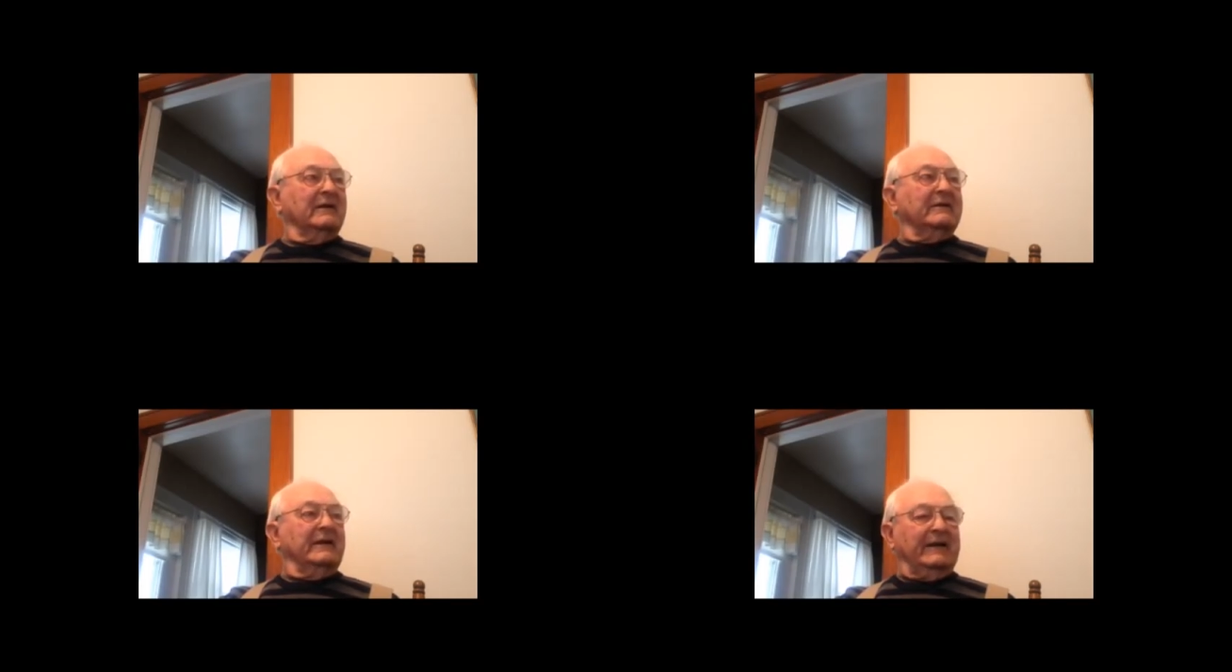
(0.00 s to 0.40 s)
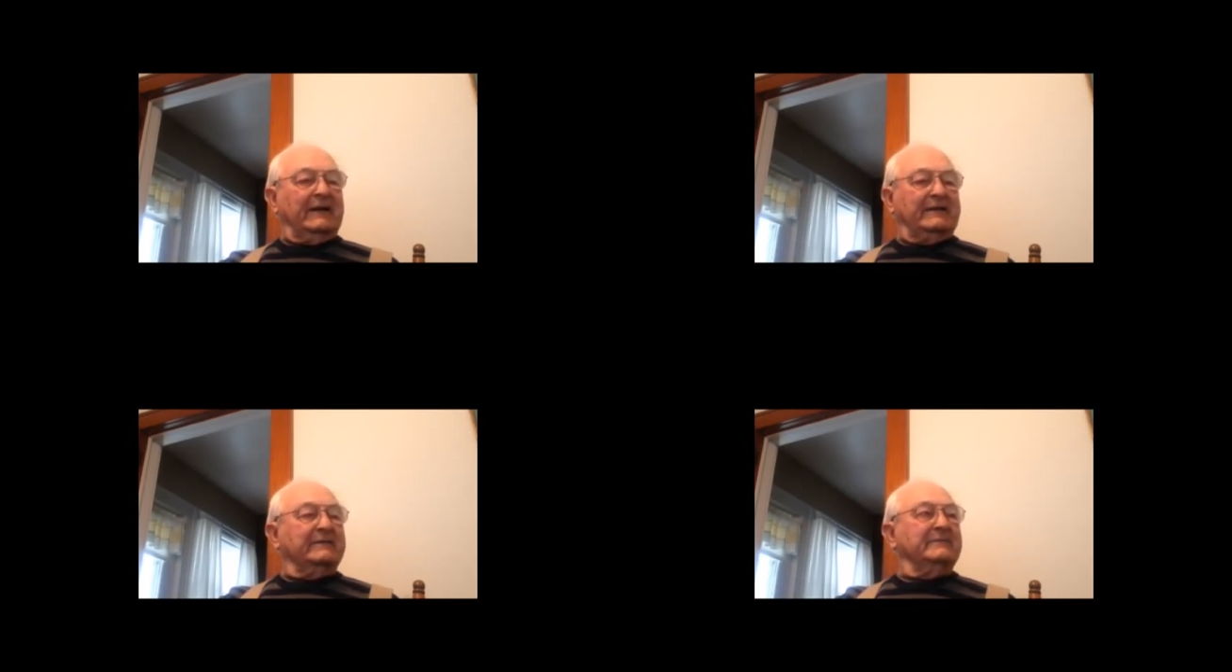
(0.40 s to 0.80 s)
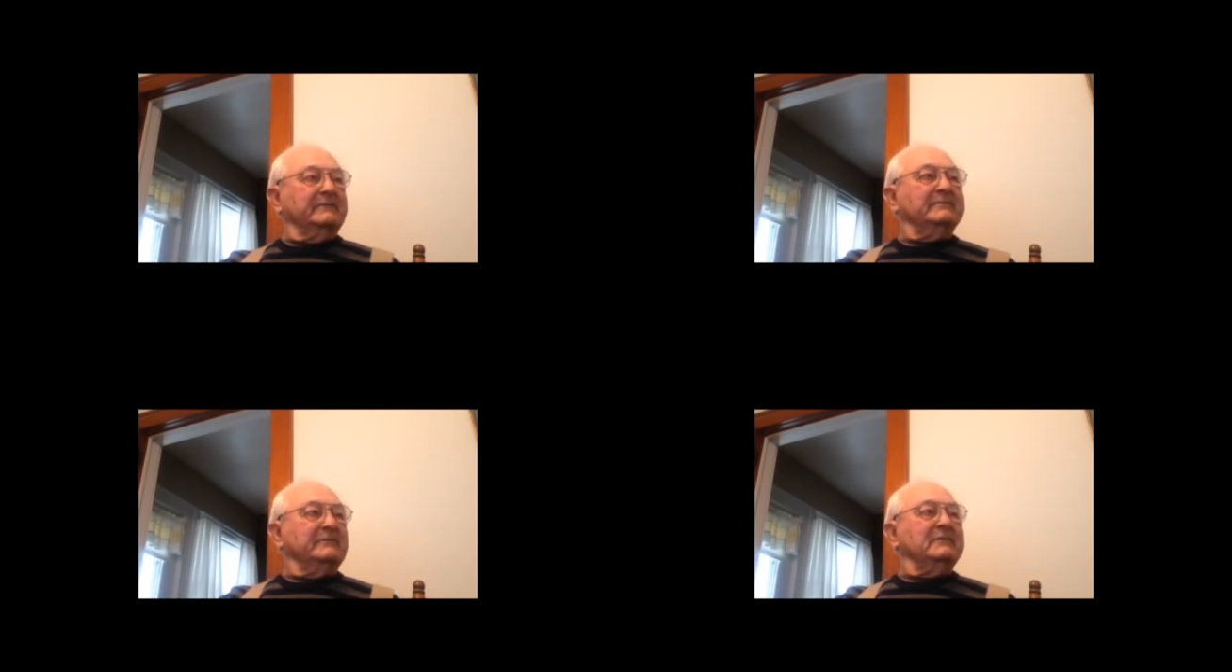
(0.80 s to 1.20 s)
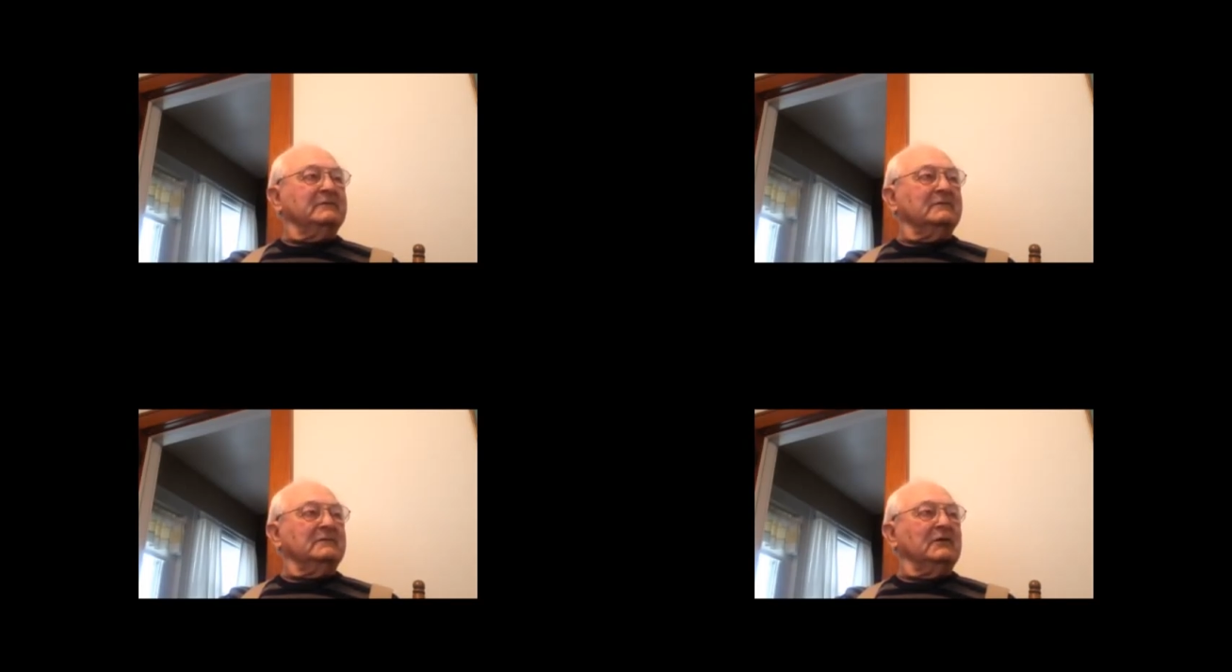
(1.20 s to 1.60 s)
and then they could
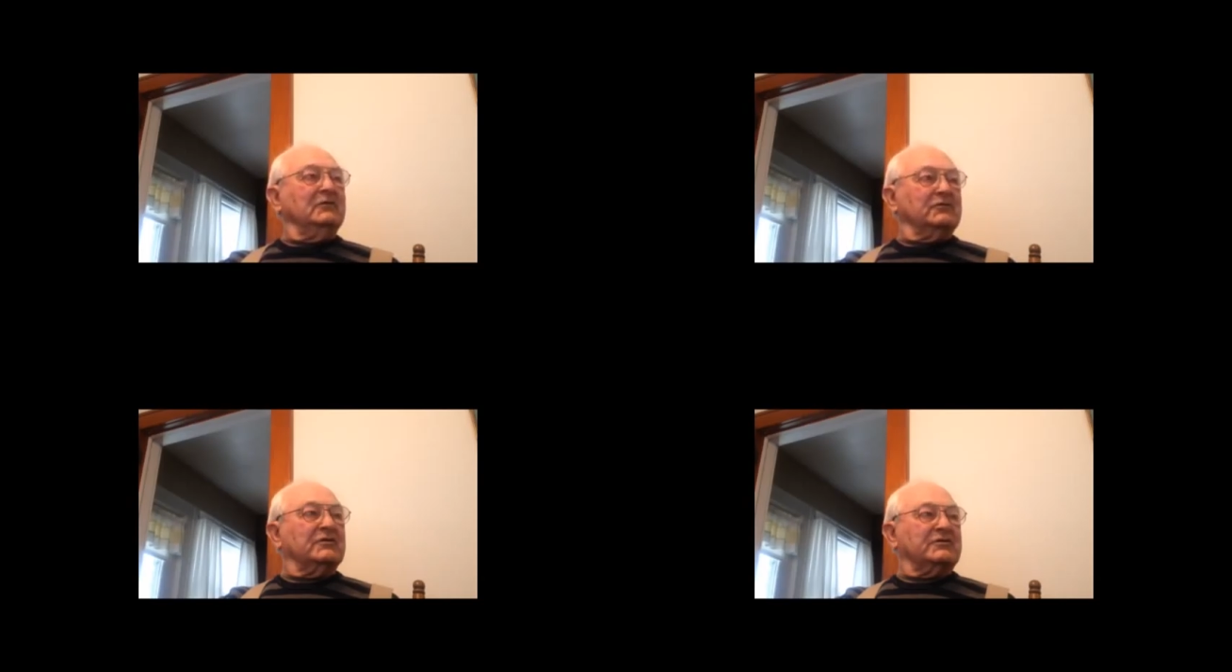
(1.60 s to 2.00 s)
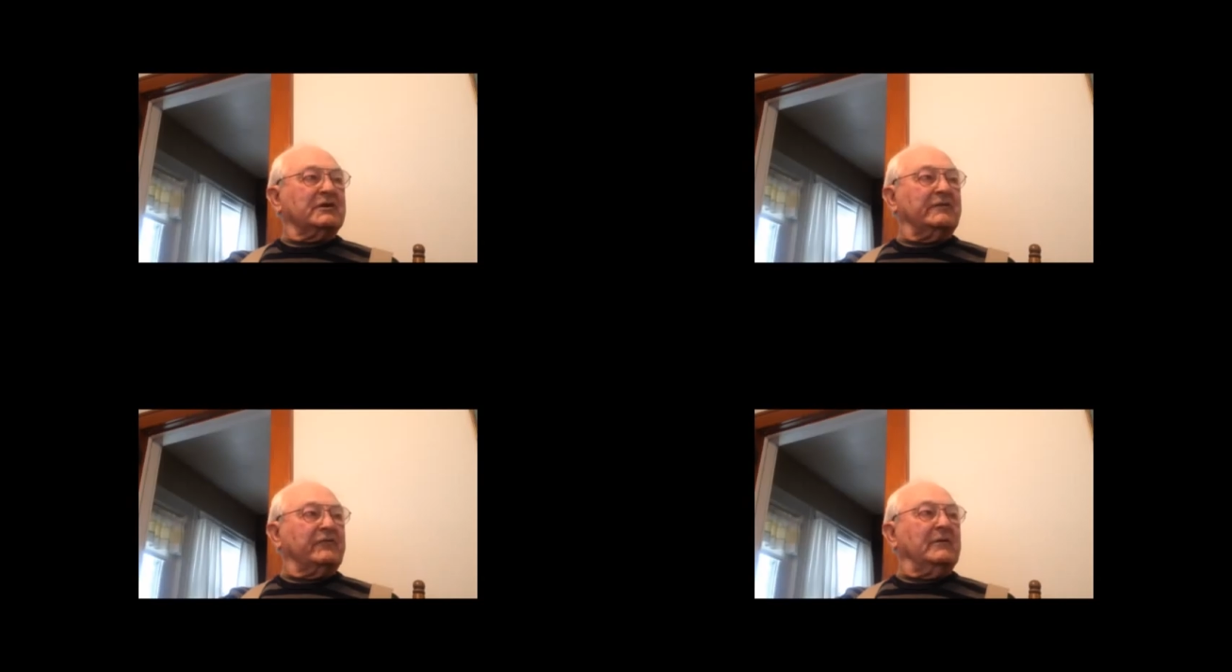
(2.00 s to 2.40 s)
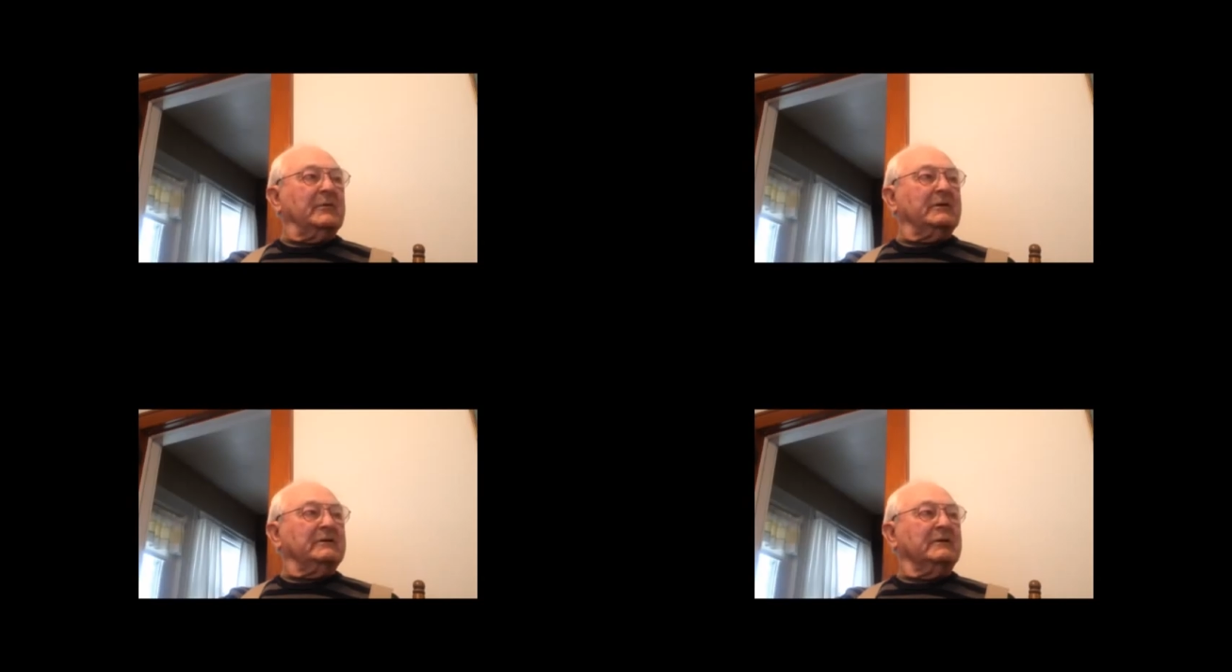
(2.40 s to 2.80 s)
use the stuff from it.